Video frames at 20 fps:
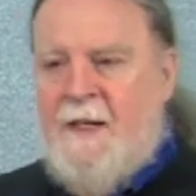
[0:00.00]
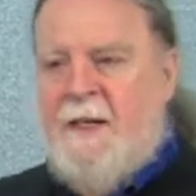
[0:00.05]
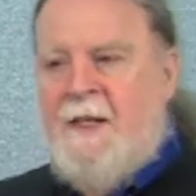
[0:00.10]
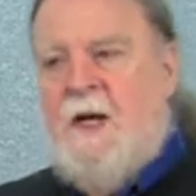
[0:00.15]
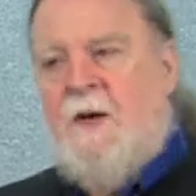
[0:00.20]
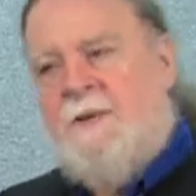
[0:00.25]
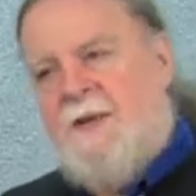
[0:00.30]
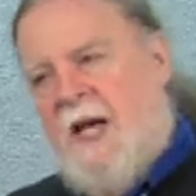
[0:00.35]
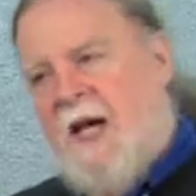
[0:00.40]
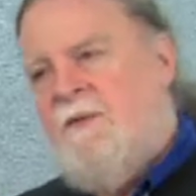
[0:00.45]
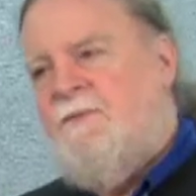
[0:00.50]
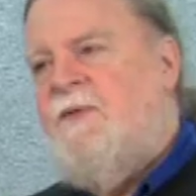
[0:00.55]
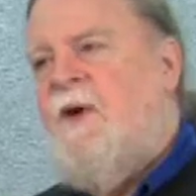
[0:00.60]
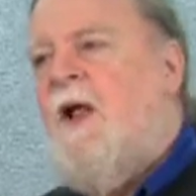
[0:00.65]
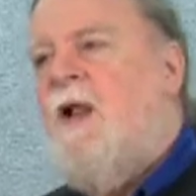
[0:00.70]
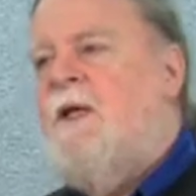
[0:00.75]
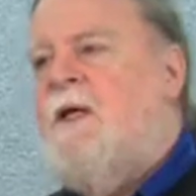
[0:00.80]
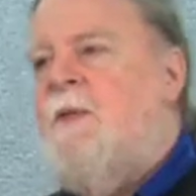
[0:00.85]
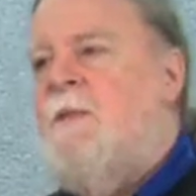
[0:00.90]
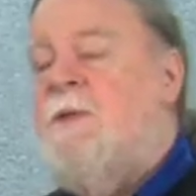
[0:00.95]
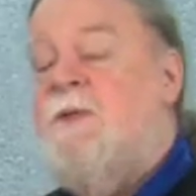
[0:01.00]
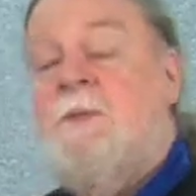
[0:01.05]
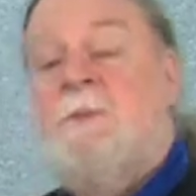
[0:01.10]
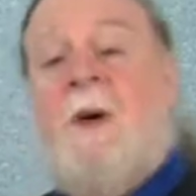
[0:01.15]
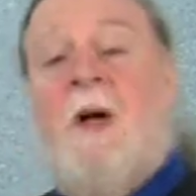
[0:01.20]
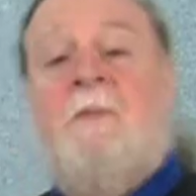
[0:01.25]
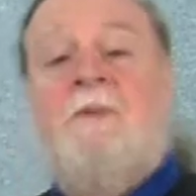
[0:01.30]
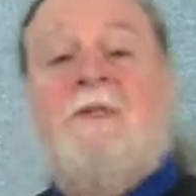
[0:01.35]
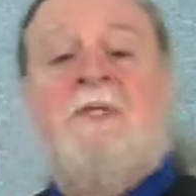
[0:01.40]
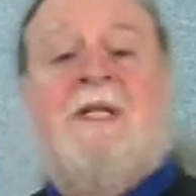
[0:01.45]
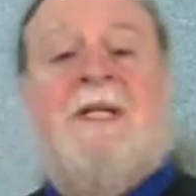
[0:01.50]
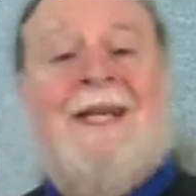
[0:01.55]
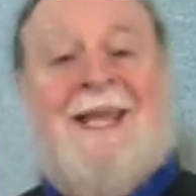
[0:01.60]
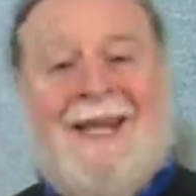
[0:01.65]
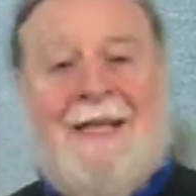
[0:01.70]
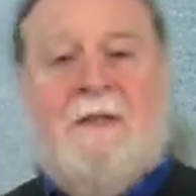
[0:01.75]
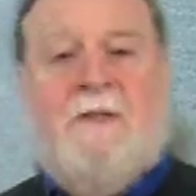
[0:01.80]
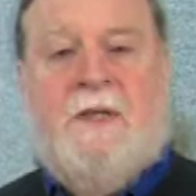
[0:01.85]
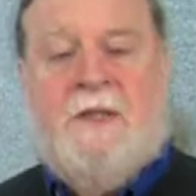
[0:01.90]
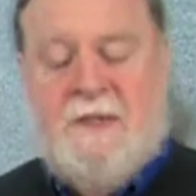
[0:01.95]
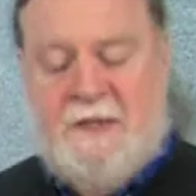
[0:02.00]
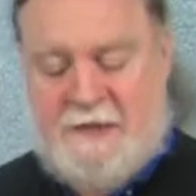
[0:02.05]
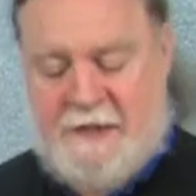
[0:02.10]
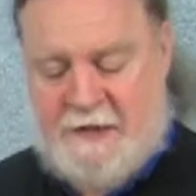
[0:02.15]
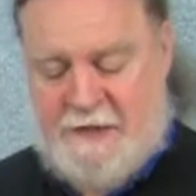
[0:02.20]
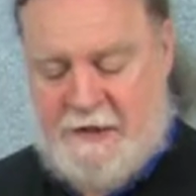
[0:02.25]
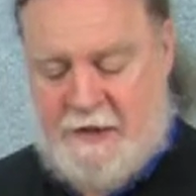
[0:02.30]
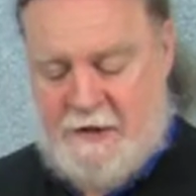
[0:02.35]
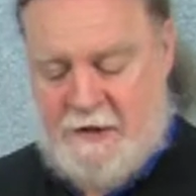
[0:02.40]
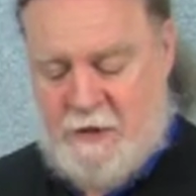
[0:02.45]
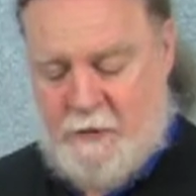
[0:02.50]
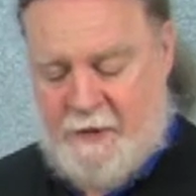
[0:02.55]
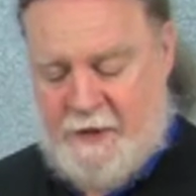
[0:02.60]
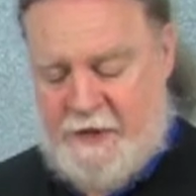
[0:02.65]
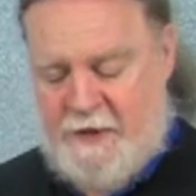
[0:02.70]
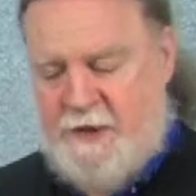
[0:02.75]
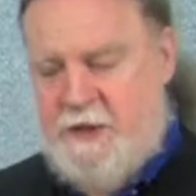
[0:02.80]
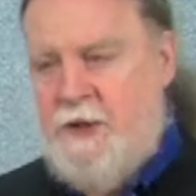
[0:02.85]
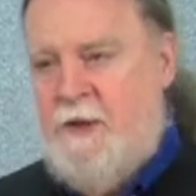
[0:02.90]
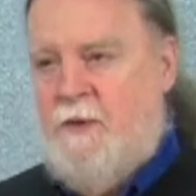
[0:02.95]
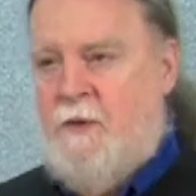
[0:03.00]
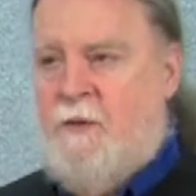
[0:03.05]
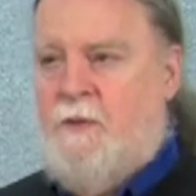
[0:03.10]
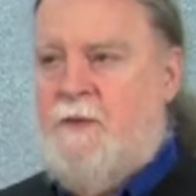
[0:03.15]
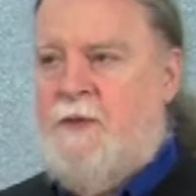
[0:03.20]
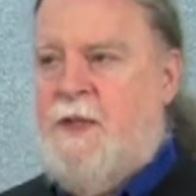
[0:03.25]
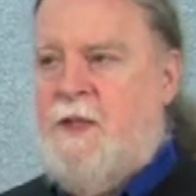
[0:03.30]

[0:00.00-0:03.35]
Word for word: Now, in that volume was published in England in 1622.